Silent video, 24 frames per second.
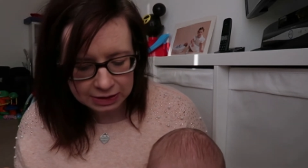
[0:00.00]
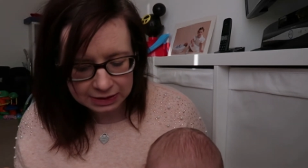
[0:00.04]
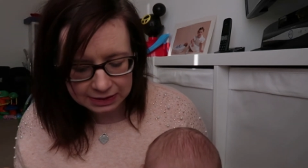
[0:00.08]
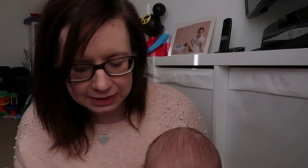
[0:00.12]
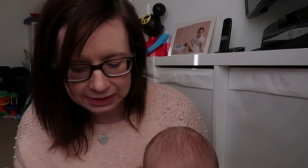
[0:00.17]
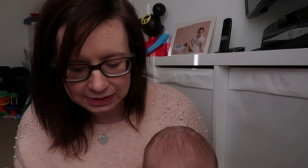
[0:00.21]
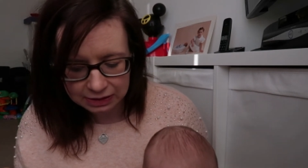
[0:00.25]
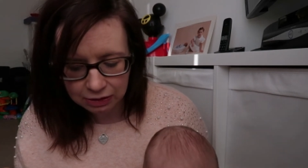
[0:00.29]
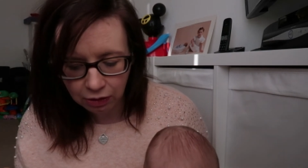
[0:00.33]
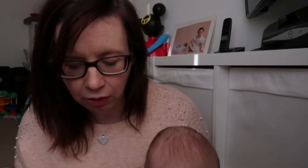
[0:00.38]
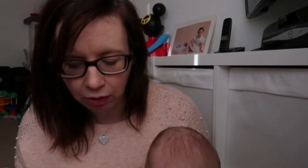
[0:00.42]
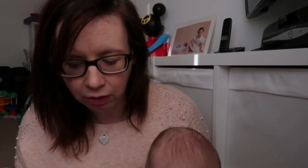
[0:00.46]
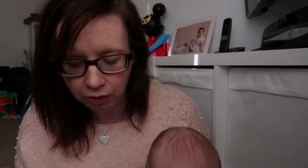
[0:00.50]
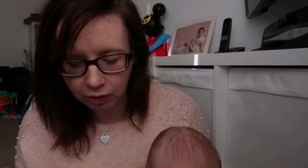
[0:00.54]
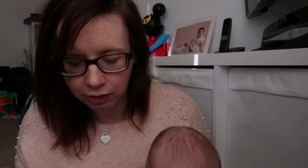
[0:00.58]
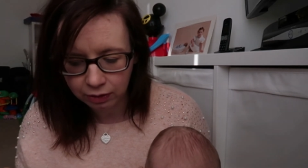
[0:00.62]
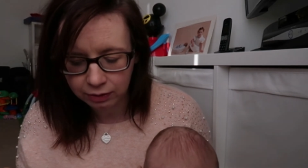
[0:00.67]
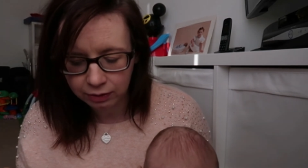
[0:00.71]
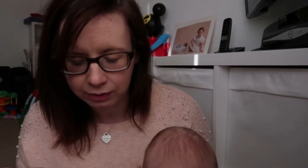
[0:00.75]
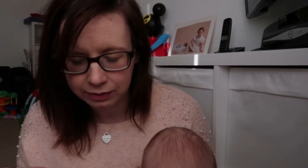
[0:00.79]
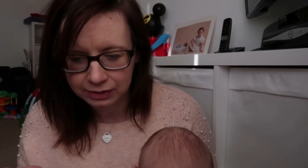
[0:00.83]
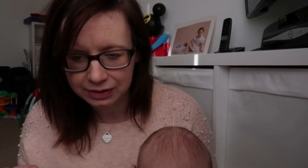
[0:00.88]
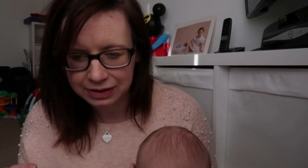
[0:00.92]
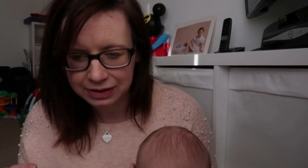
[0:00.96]

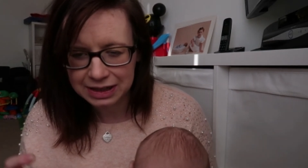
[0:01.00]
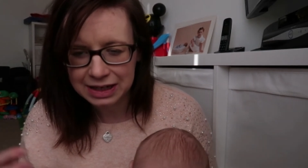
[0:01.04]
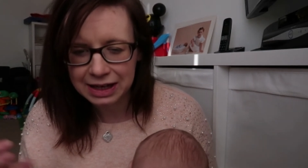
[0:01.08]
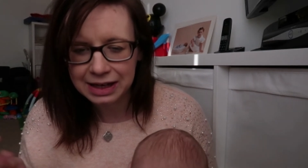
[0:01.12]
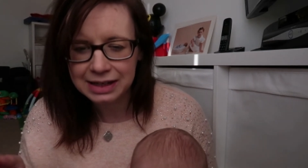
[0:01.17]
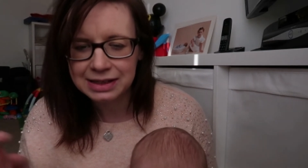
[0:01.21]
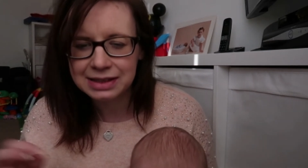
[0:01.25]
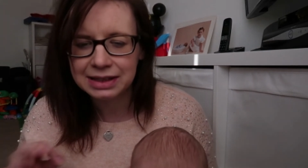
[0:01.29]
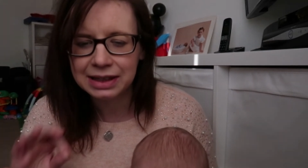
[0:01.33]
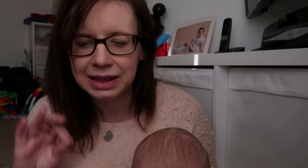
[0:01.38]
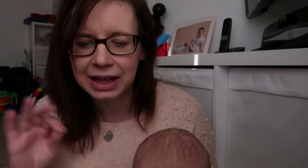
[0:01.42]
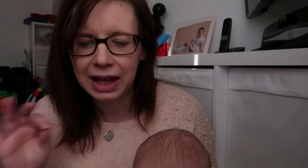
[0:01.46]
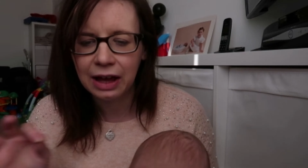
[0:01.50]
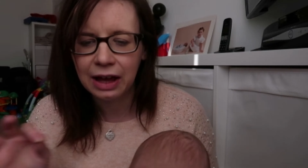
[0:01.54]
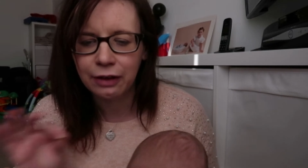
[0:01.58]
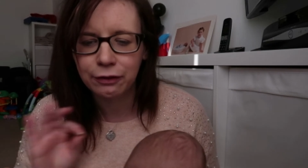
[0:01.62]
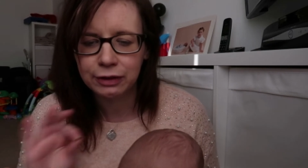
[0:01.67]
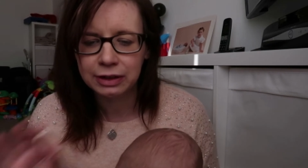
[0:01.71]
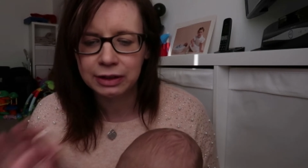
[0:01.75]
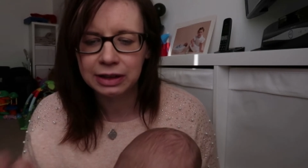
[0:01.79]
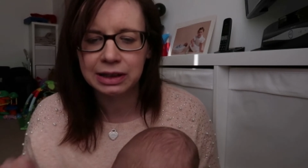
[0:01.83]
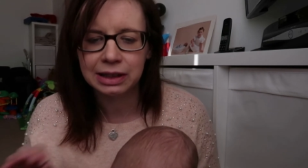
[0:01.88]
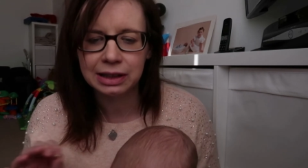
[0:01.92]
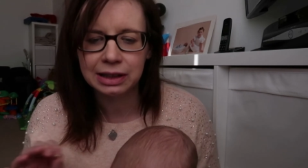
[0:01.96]
He is
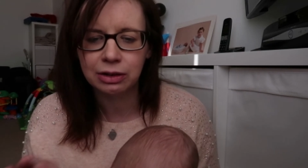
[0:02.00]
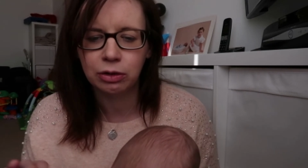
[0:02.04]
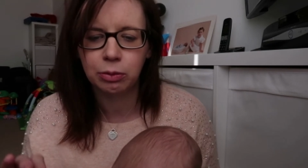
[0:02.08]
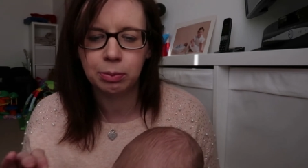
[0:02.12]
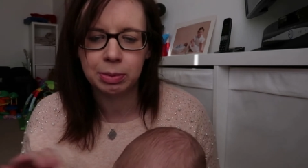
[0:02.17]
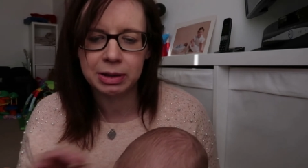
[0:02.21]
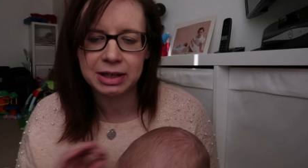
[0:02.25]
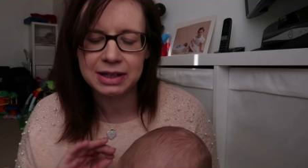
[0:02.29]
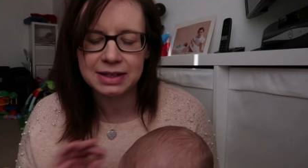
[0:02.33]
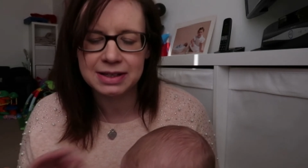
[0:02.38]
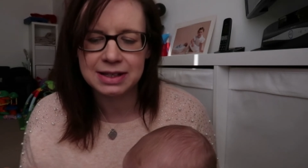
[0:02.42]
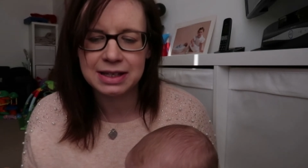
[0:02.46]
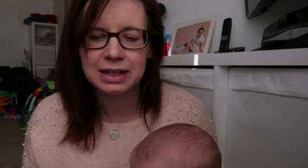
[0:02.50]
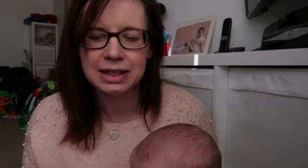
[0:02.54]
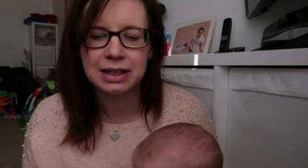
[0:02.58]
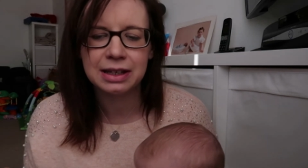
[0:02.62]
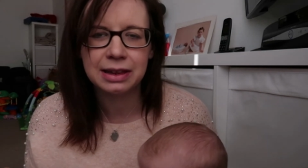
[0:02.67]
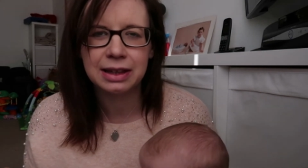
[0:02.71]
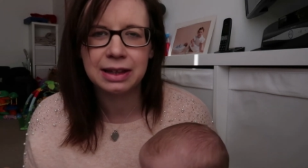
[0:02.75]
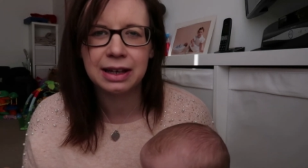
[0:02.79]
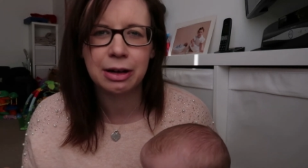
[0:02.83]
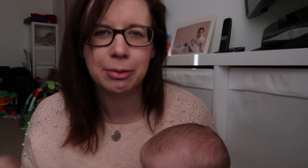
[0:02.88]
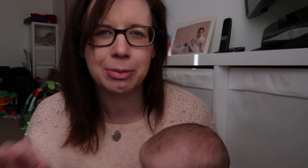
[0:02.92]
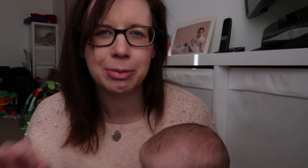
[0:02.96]
laughing a little bit, he's here
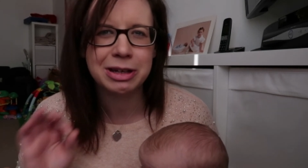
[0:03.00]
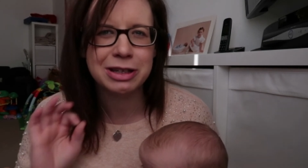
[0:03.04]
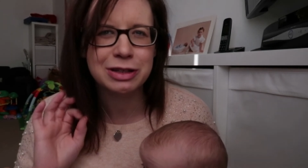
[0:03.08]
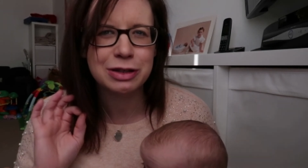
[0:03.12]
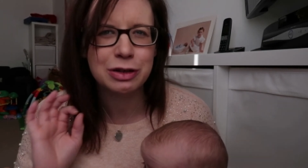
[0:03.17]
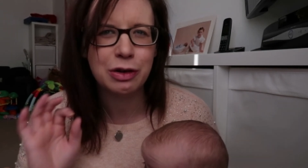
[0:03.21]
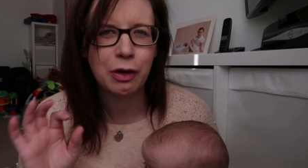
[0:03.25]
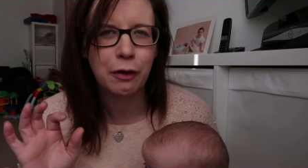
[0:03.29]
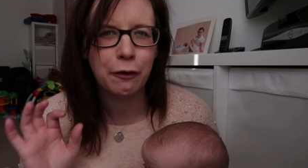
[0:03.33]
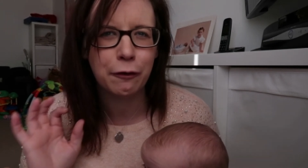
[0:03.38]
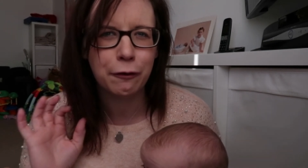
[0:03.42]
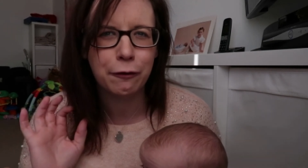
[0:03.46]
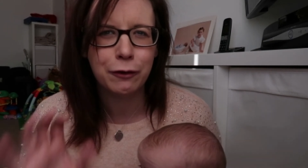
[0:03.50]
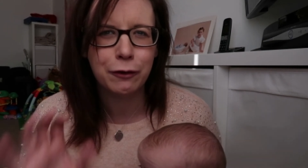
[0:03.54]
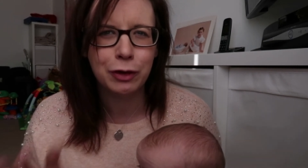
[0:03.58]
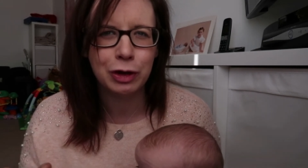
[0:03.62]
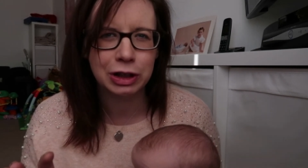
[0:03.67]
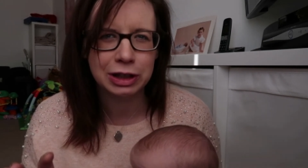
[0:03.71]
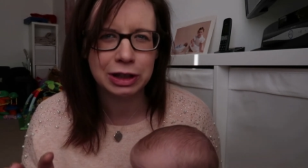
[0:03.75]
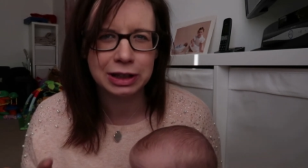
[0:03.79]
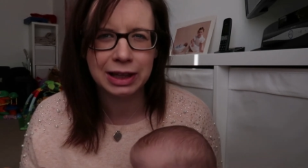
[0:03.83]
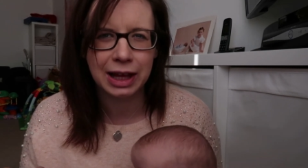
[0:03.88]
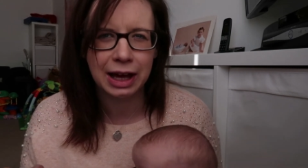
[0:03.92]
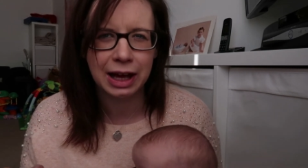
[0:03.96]
and there, but he's not
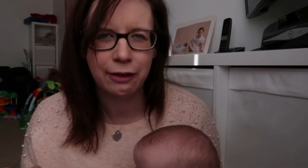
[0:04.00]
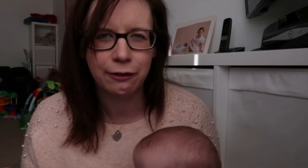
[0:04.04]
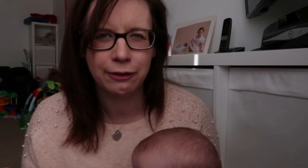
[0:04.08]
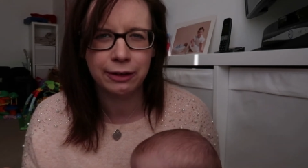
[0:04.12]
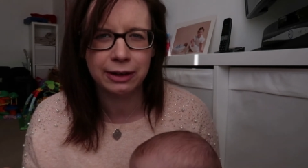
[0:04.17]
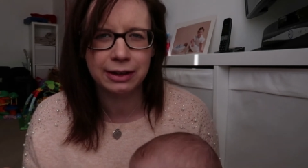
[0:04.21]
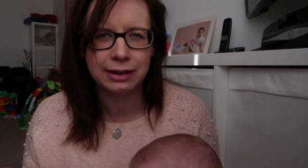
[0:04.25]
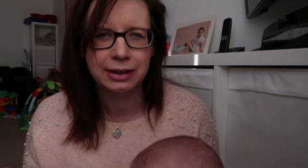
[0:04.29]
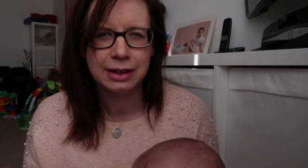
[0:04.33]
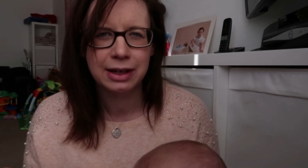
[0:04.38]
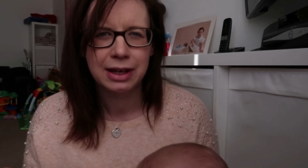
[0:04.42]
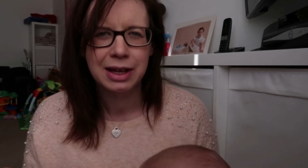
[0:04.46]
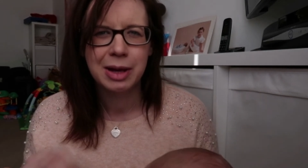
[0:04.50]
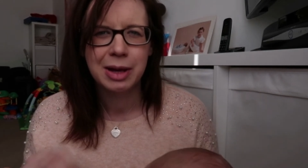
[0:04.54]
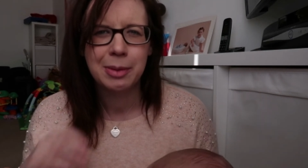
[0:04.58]
fully laughing.